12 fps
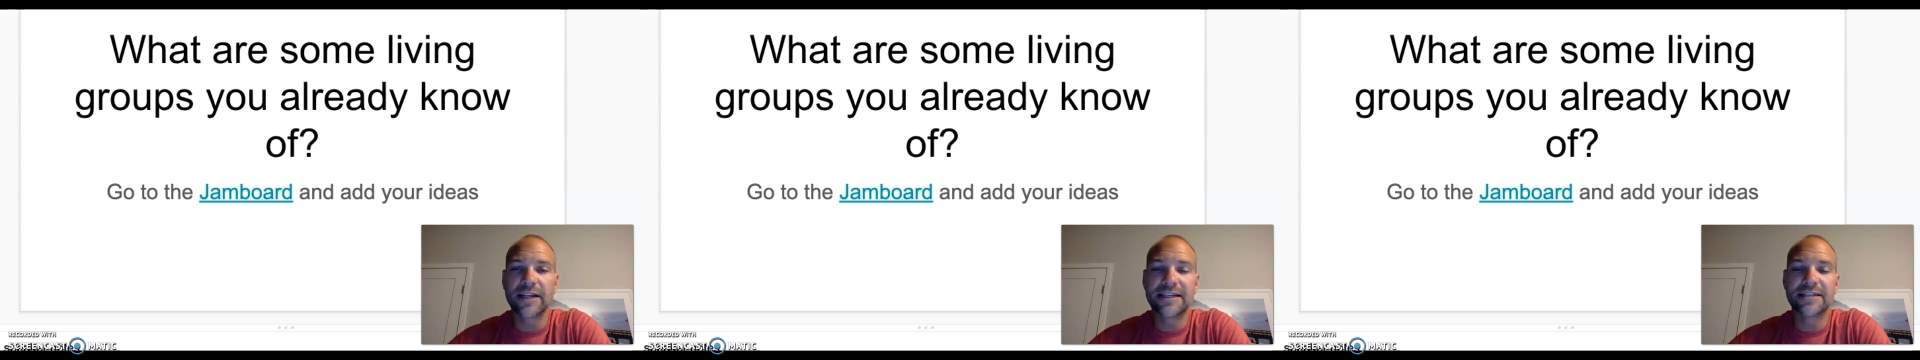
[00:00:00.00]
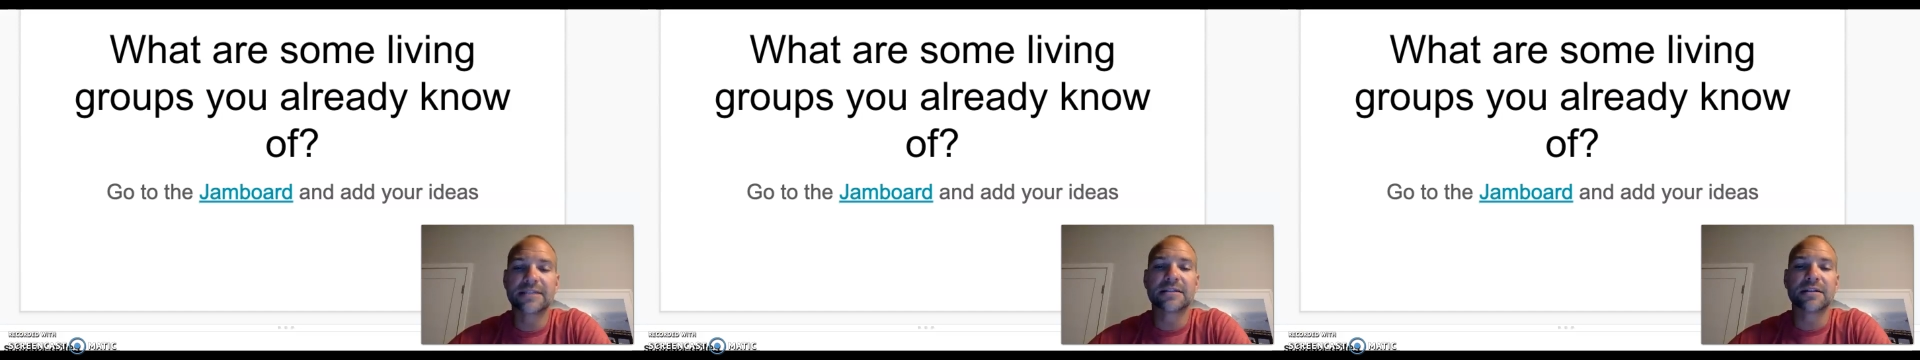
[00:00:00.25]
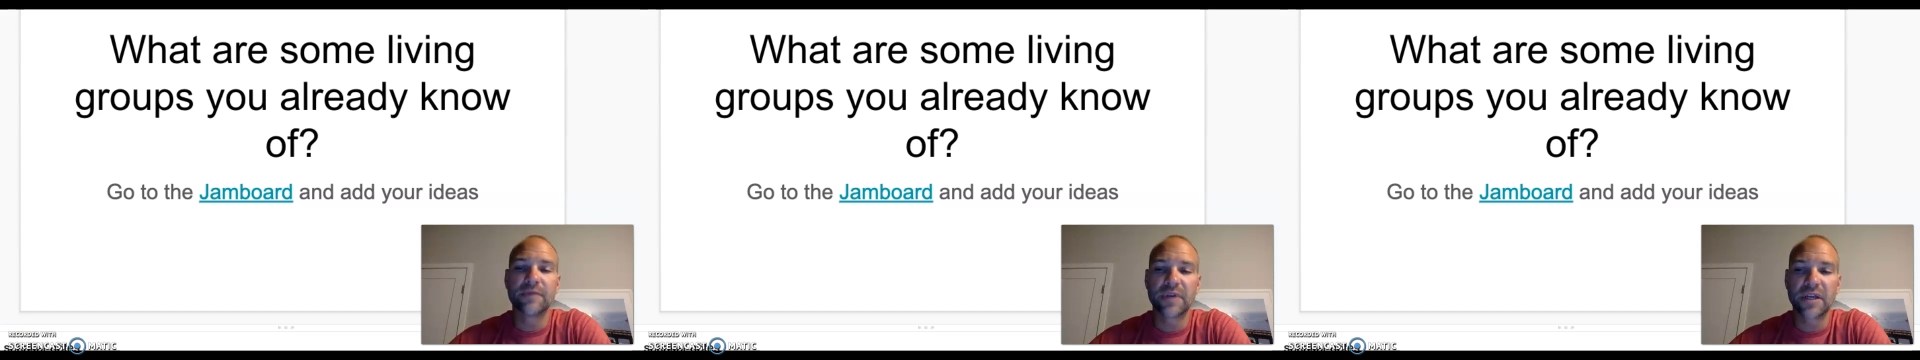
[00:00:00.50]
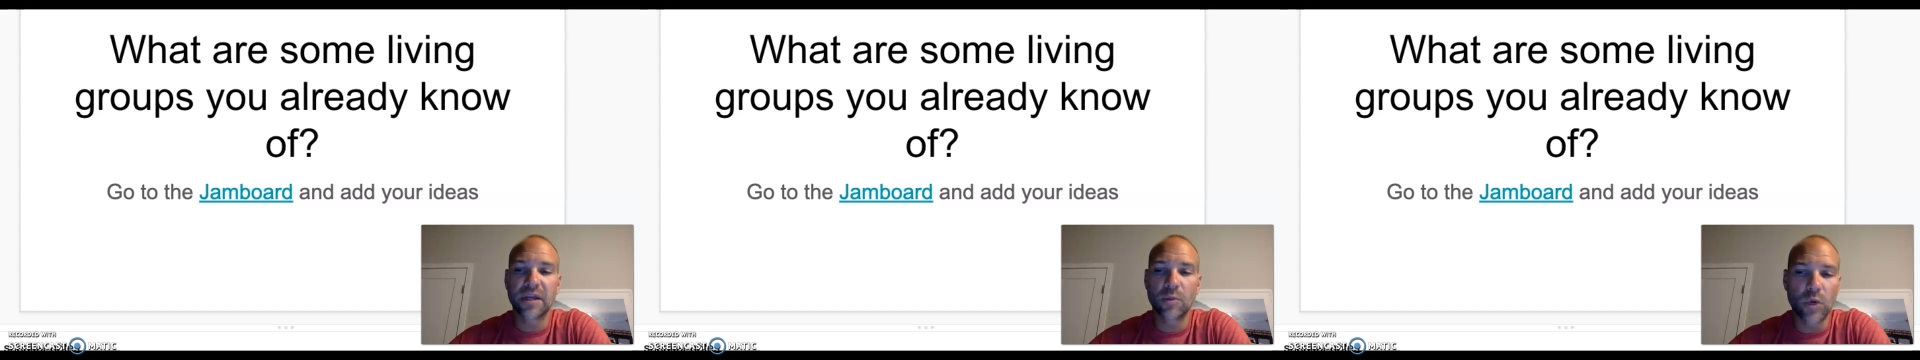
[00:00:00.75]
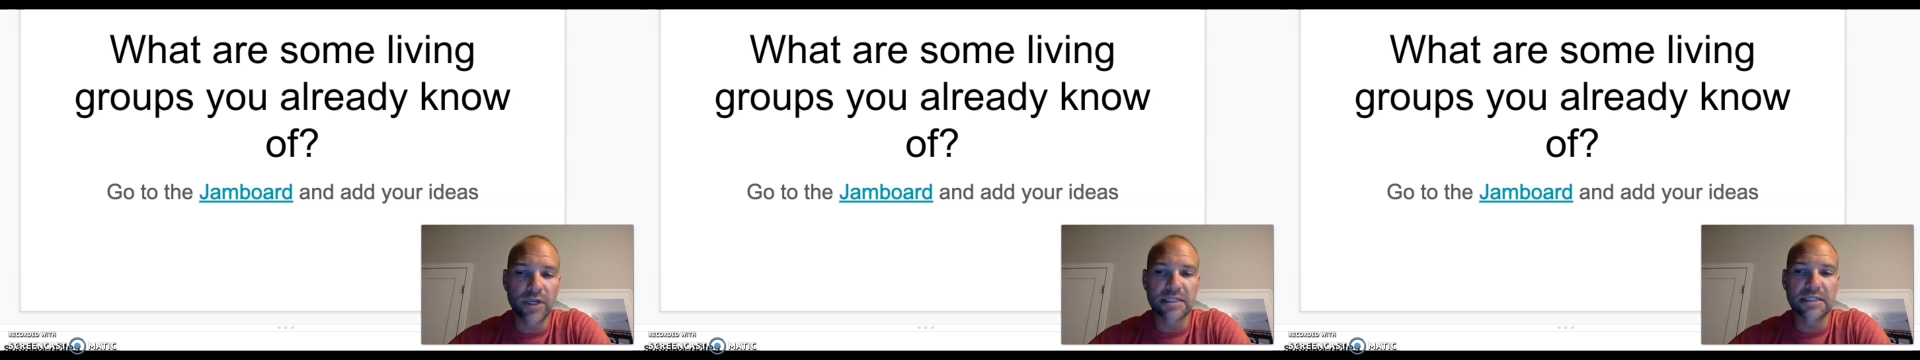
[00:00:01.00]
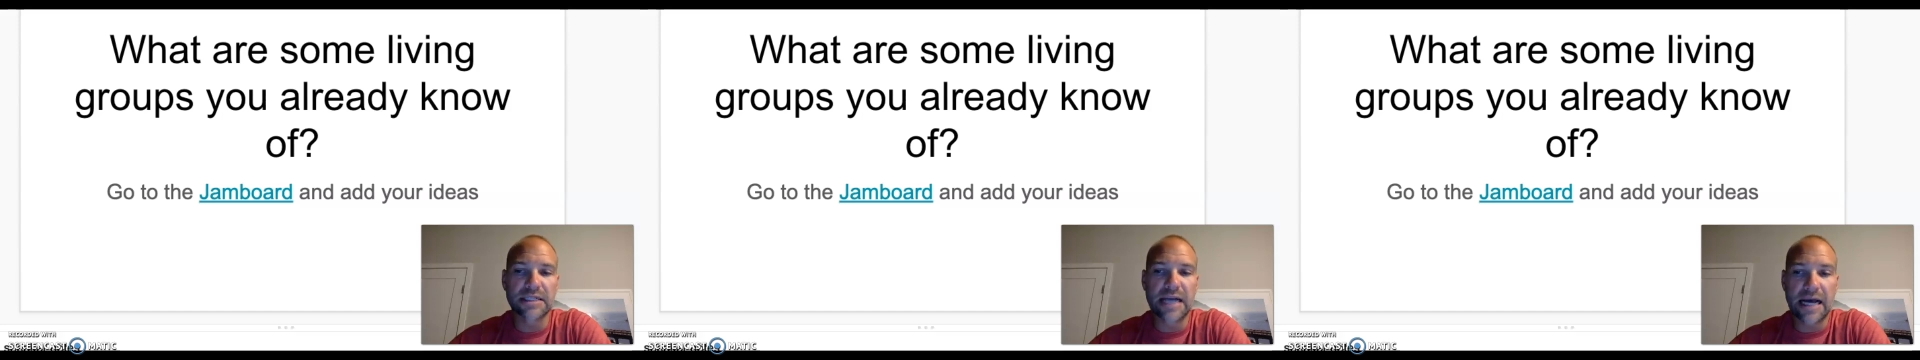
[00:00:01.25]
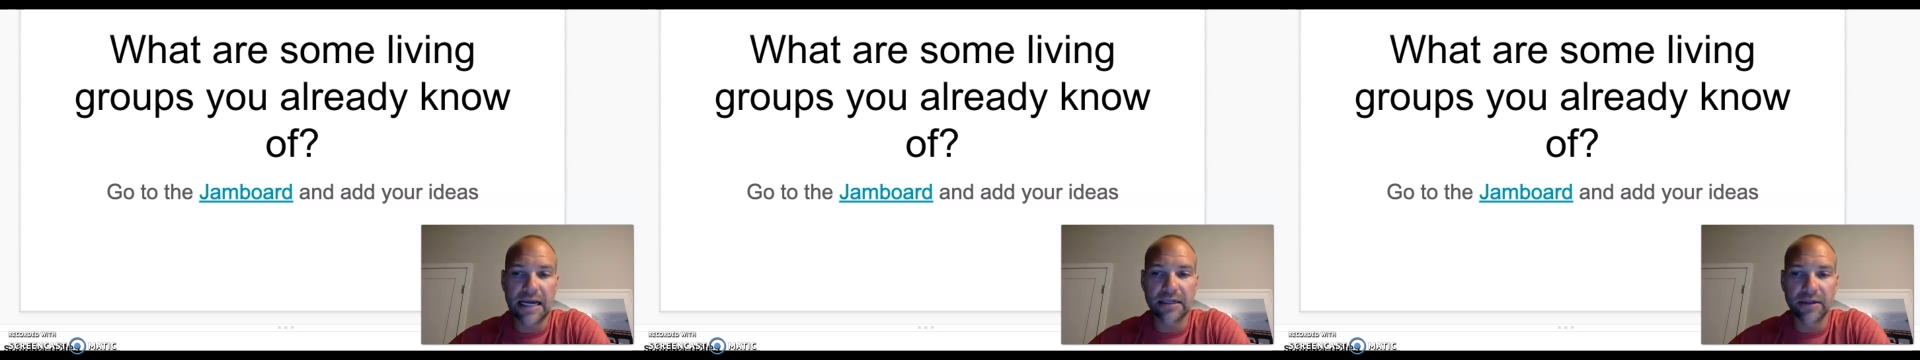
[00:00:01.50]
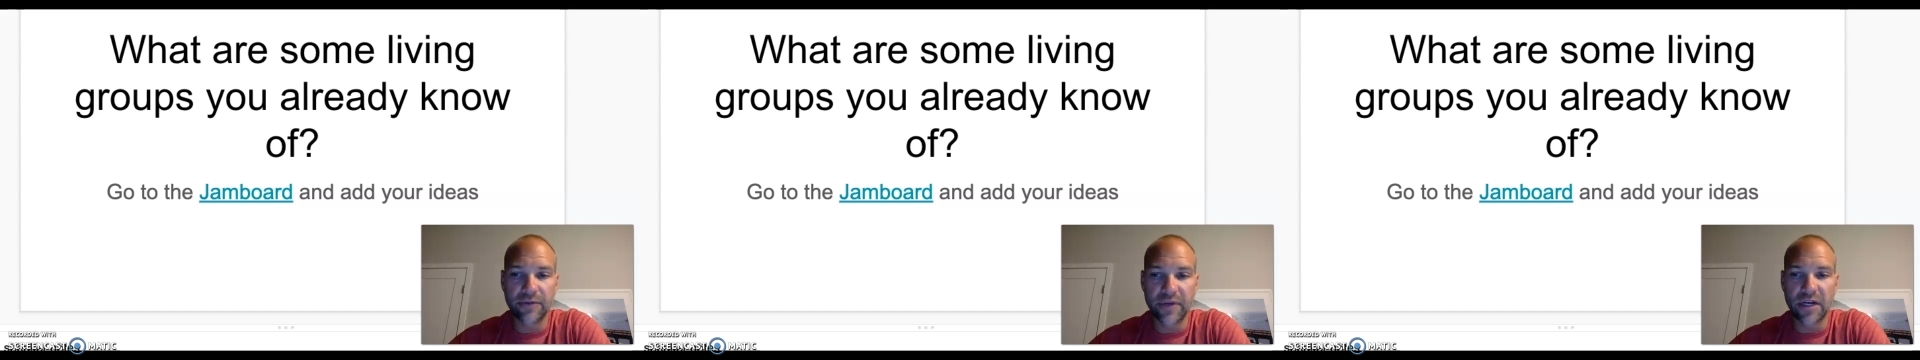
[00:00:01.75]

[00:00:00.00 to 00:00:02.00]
is living and what is non-living.